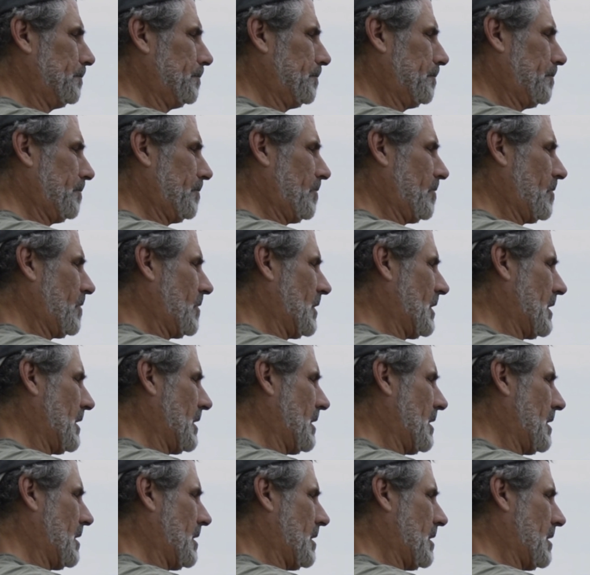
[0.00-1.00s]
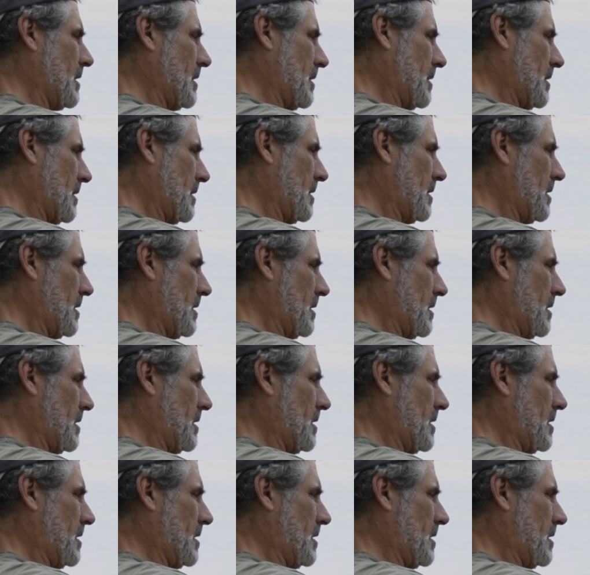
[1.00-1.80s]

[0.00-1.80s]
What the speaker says: Nothing is said.